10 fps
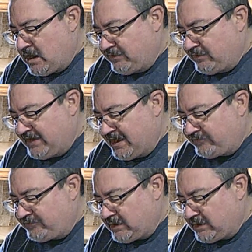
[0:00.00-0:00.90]
the
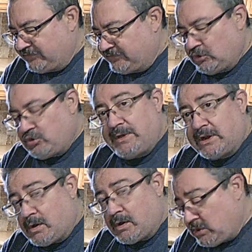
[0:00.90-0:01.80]
texture is a little bit
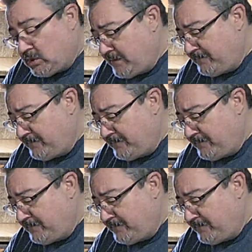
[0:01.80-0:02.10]
crumbly.